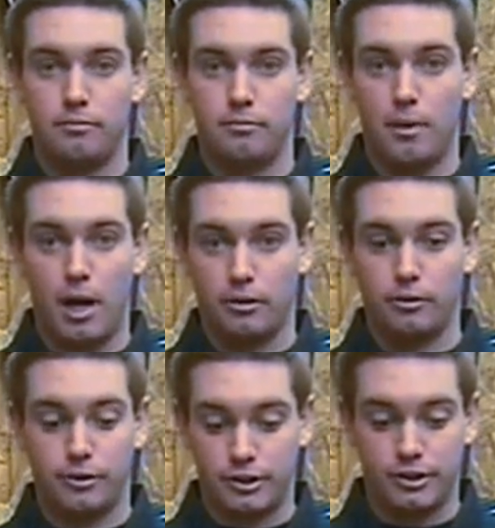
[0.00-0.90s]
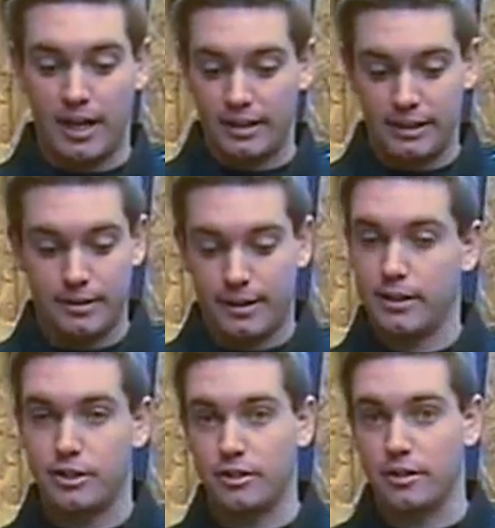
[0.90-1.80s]
model, there's a lot less
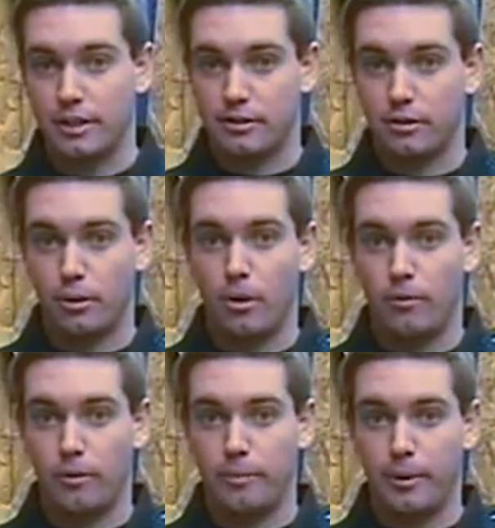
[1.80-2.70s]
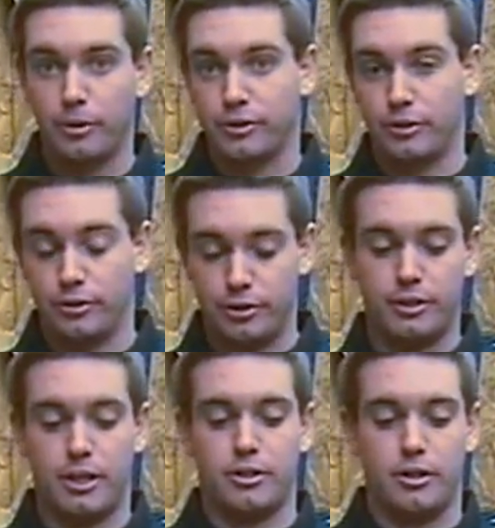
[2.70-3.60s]
linkages and things to go over, but we'll still just
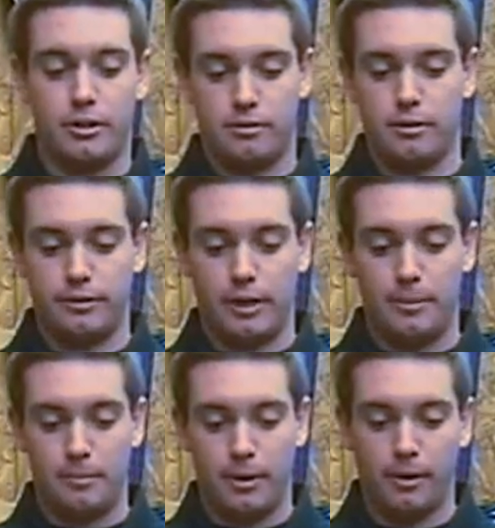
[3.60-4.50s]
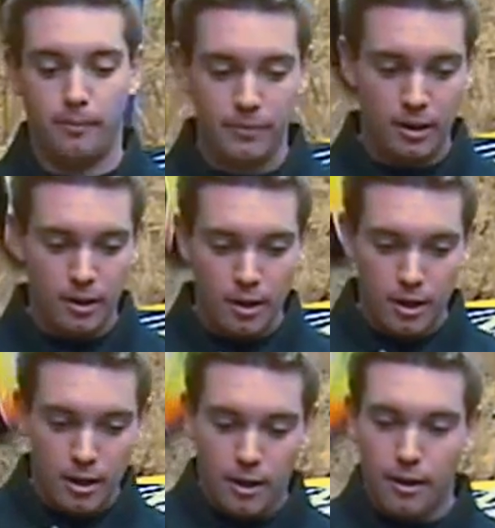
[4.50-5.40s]
touch on the flybar model.
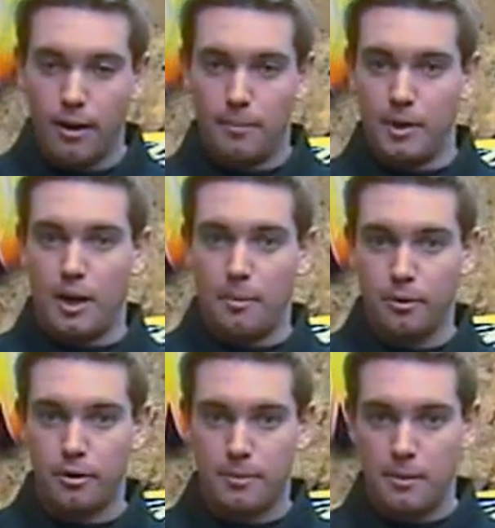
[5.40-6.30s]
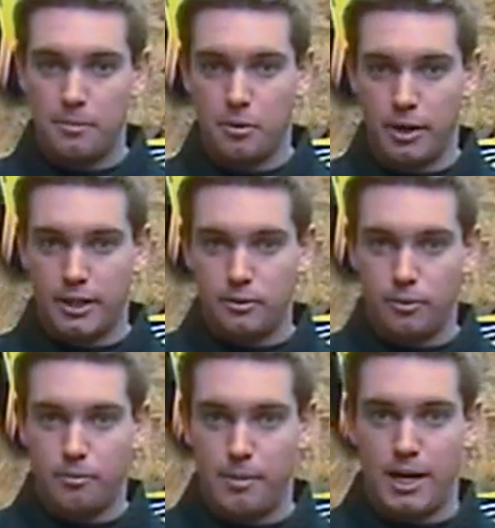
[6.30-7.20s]
A couple of the main points
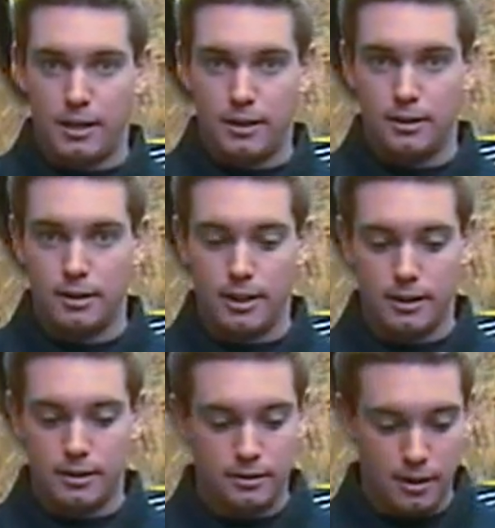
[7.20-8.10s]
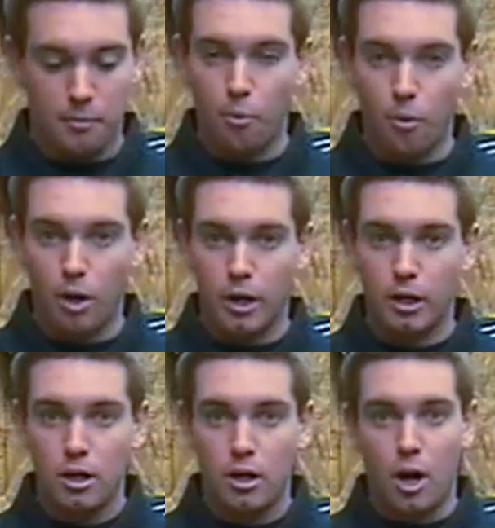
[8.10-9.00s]
with maintenance is, number one,
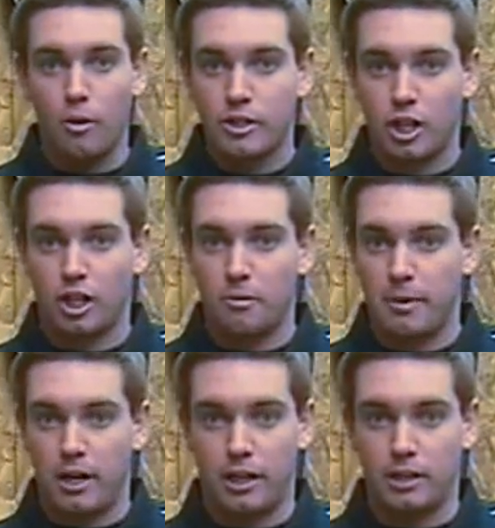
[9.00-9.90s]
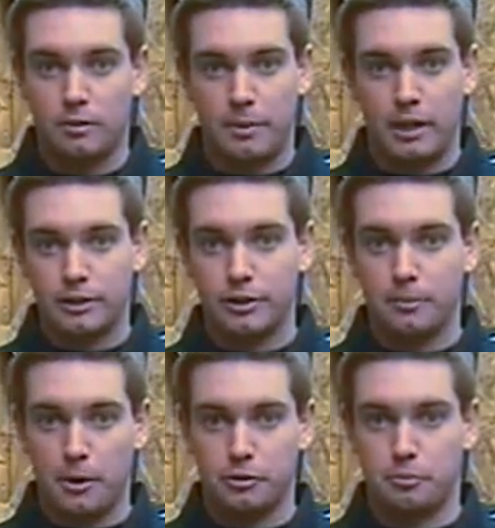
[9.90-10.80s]
always check your bearings. Bearings are the
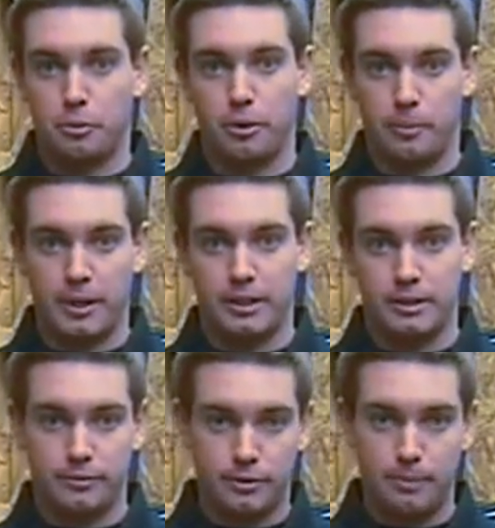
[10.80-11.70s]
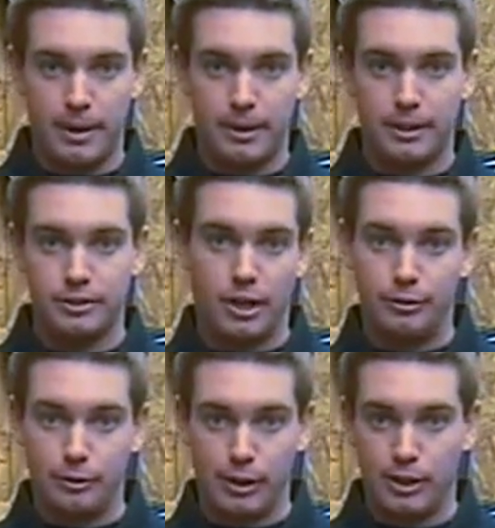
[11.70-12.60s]
most important, because if the bearings
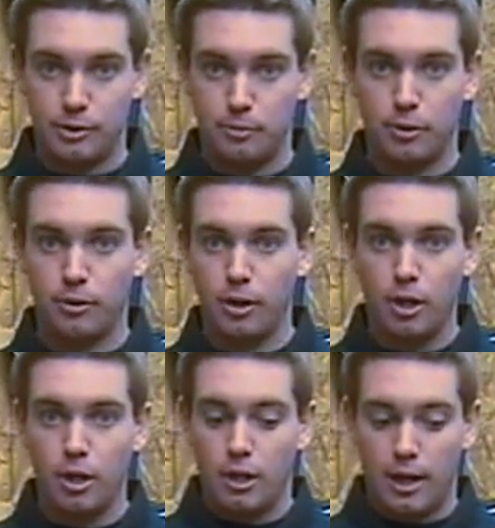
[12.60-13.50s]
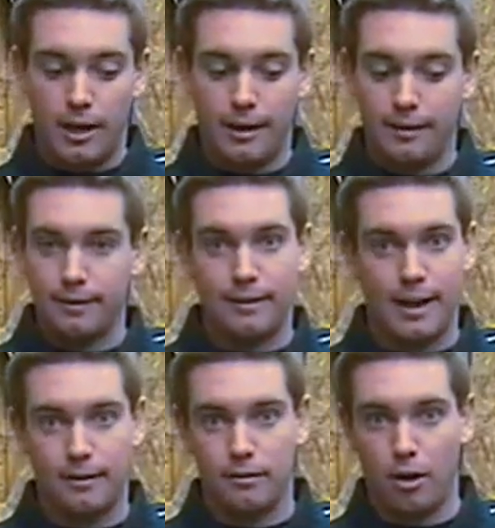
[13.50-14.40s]
aren't running smooth,
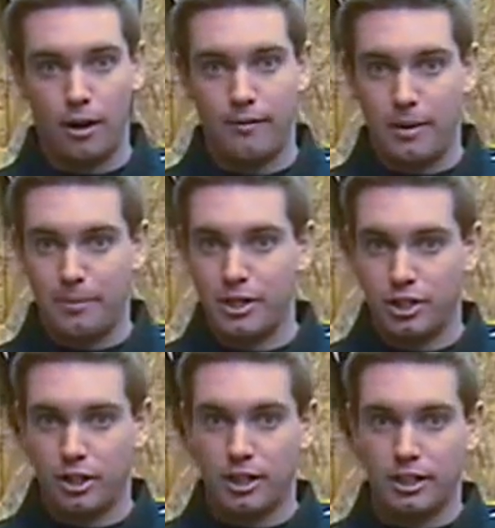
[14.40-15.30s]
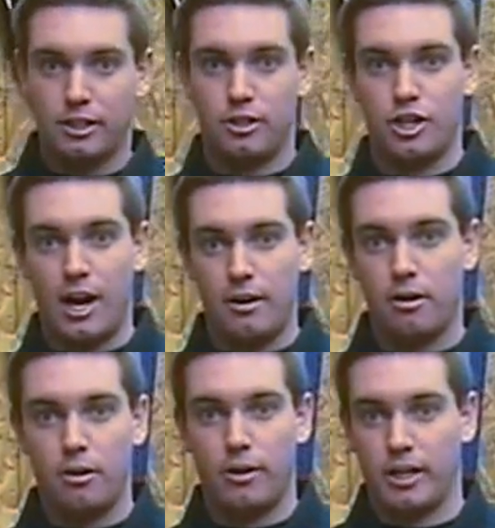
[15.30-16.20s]
all that vibration could get to the
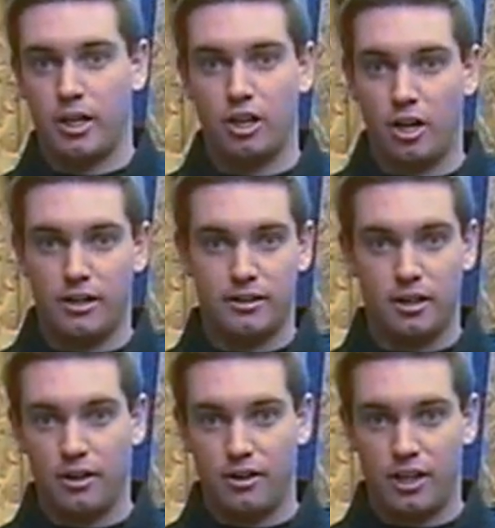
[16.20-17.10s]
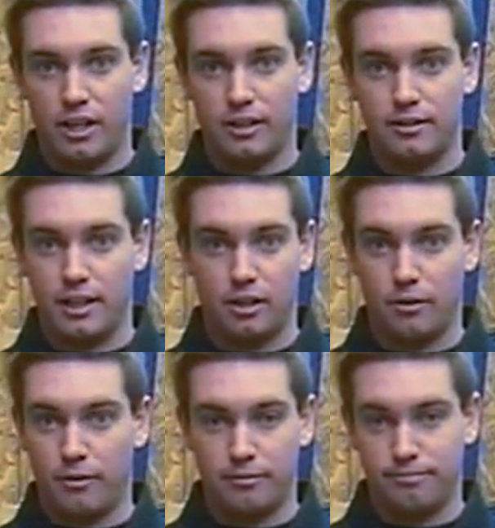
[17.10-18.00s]
gyro. It could cause other things.
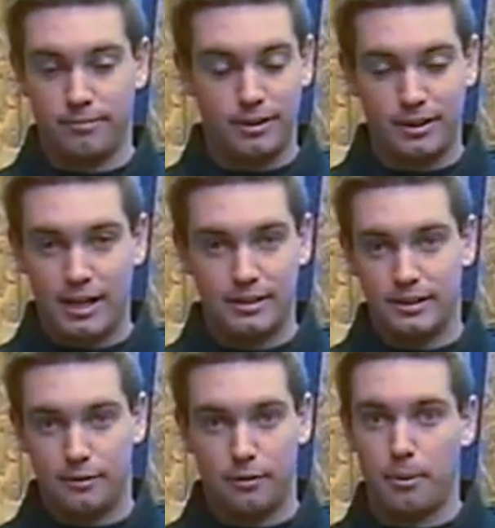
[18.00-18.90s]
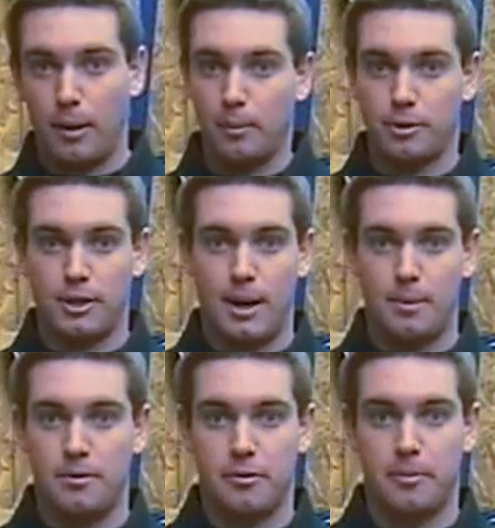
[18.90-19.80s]
Lots of different problems could
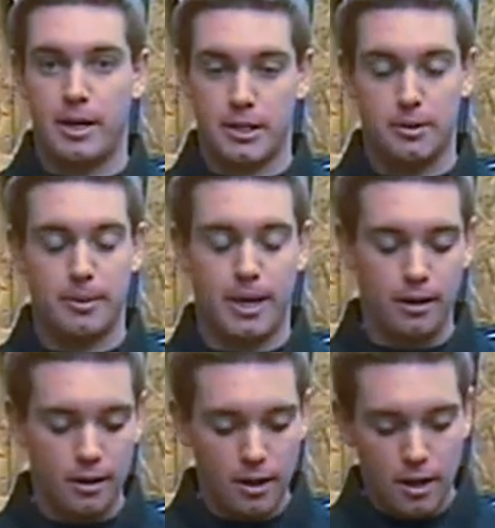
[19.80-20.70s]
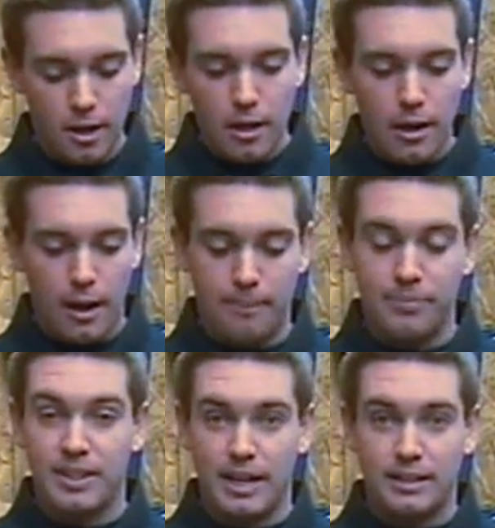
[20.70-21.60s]
happen if your bearings are bad.
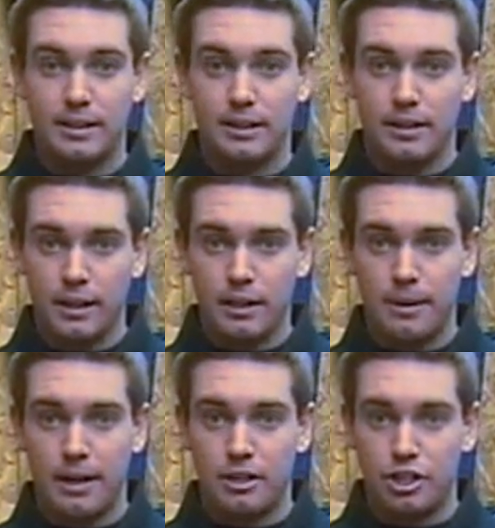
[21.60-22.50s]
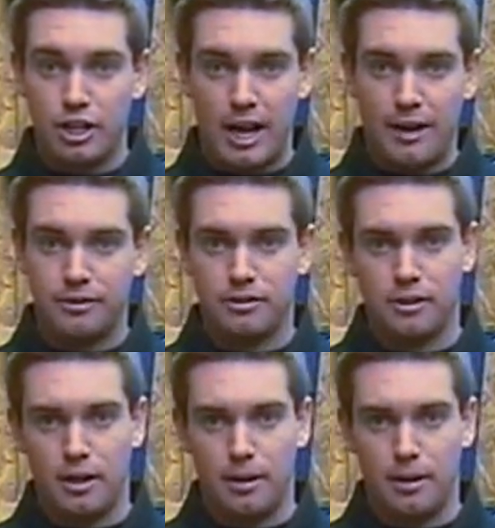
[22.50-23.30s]
The next thing to think about is shafts.